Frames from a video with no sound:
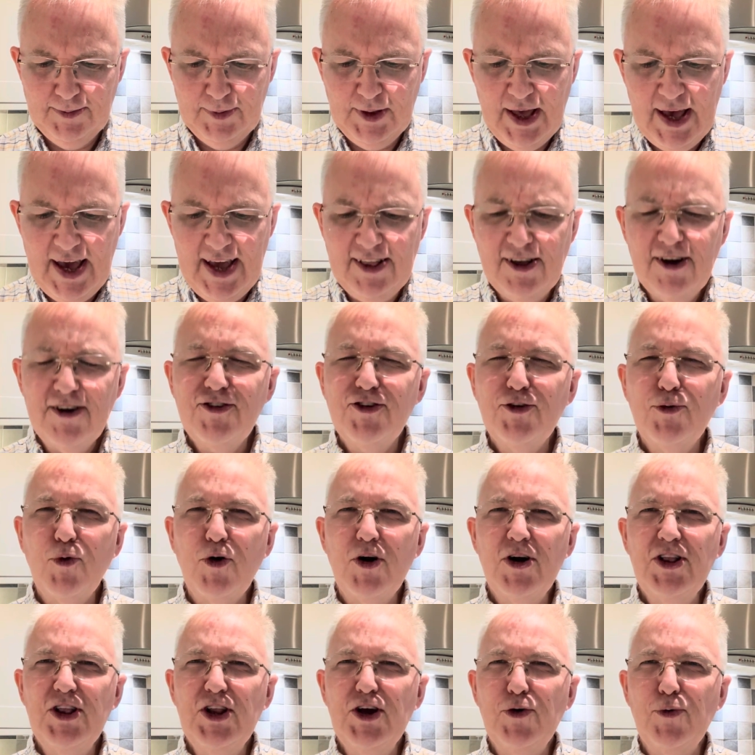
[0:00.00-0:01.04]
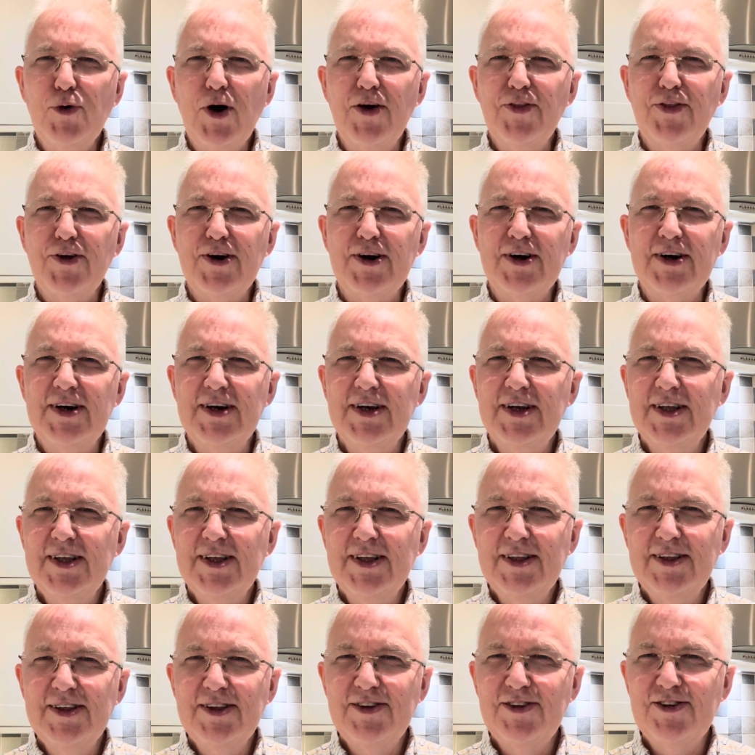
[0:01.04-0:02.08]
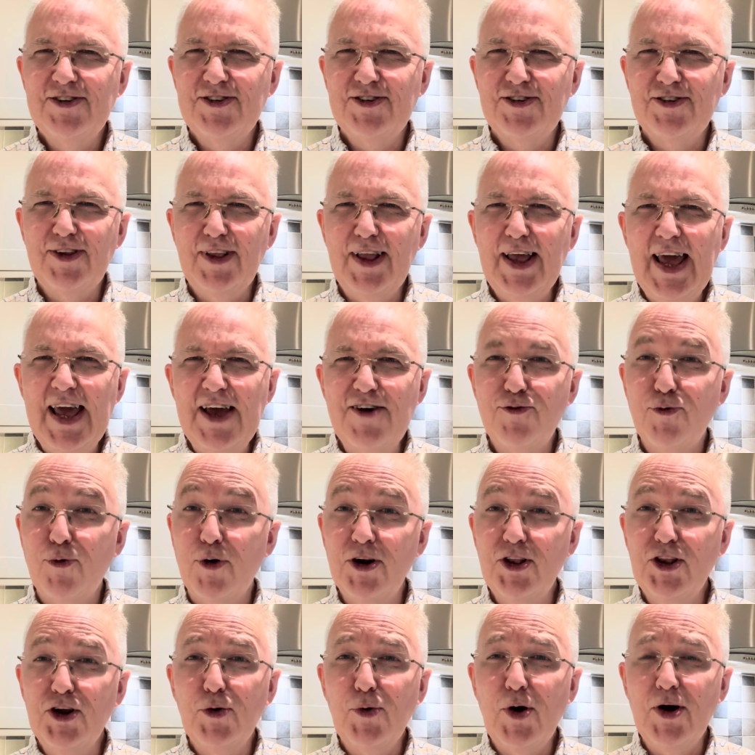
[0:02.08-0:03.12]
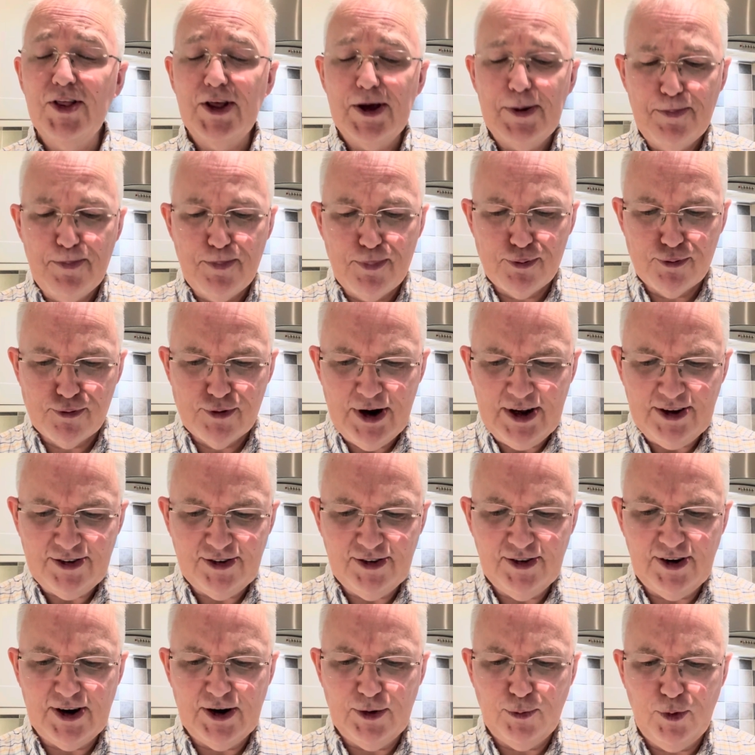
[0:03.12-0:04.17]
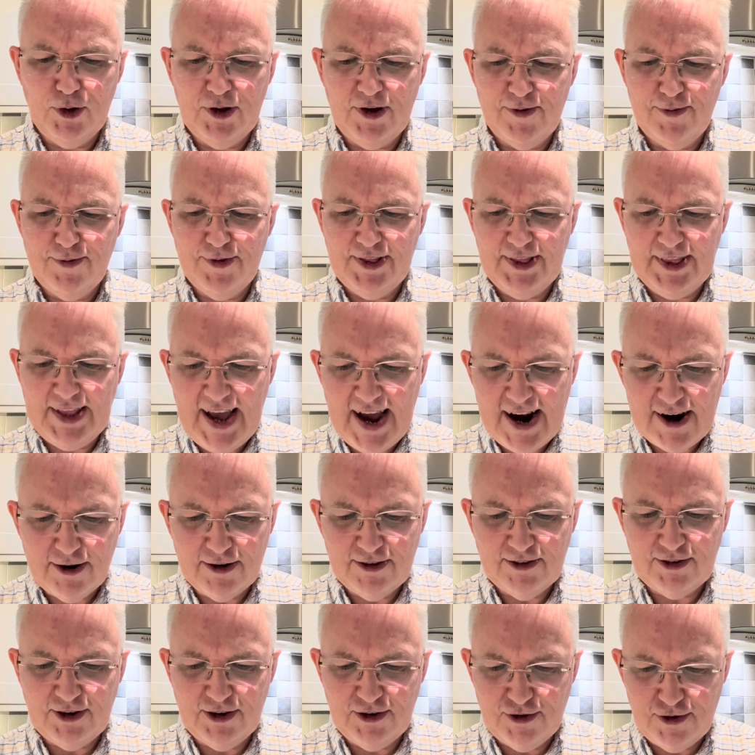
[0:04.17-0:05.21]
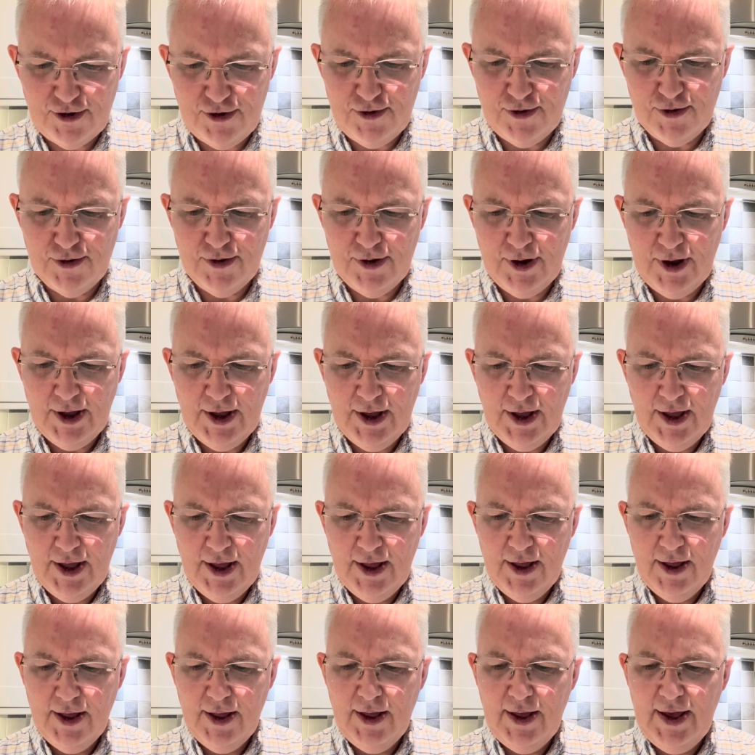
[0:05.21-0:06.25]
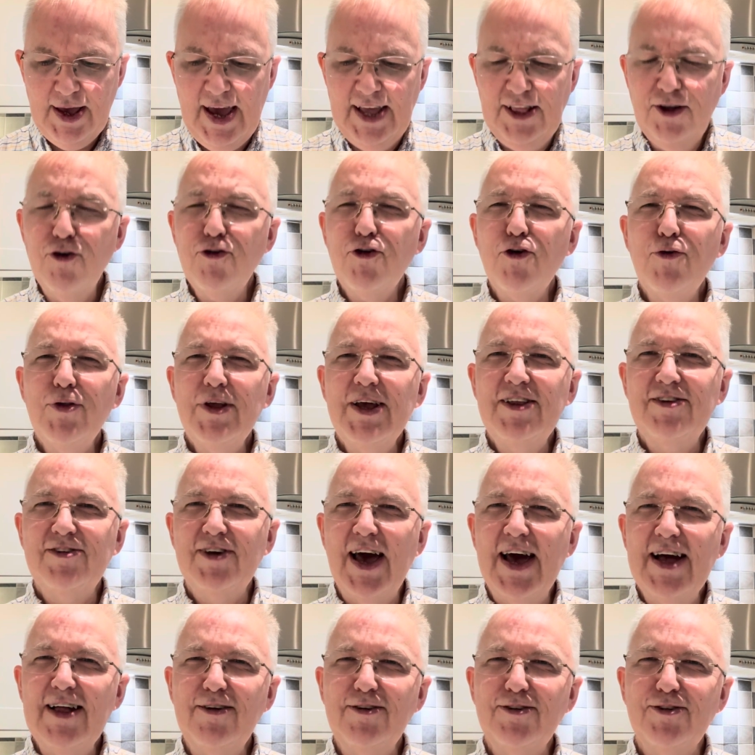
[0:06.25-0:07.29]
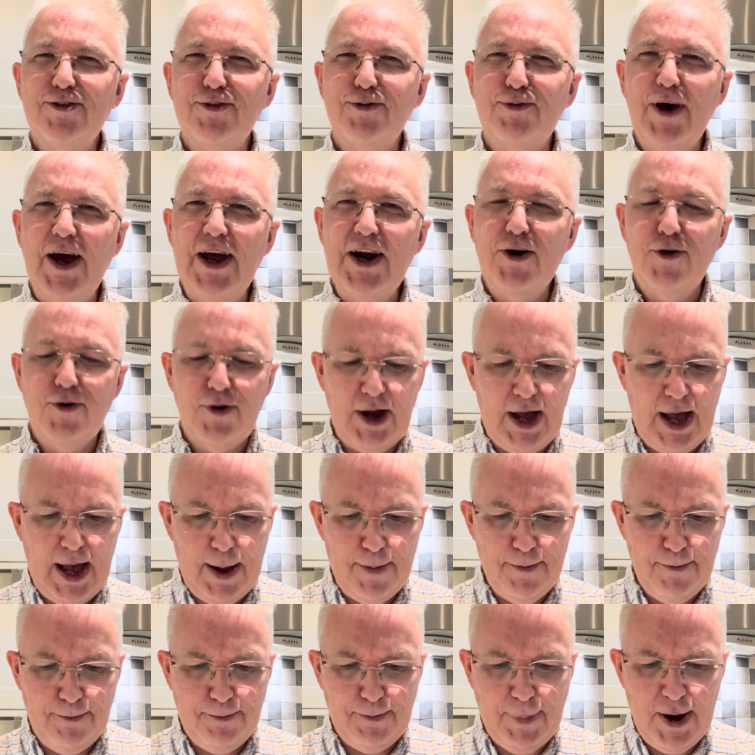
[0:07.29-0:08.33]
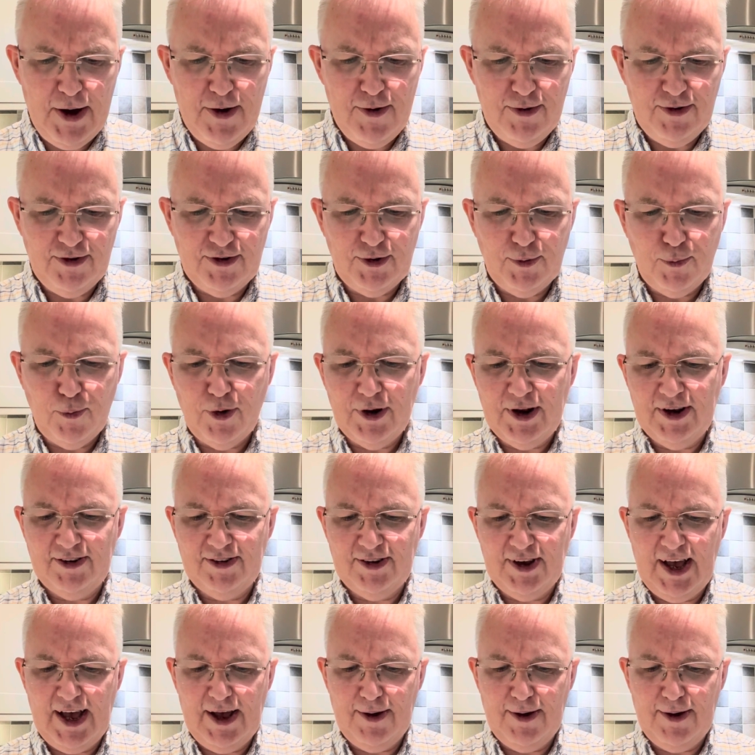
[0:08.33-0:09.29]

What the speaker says: He does what no other slave, what no other prisoner would have dared to do. He not only tells Pharaoh about what is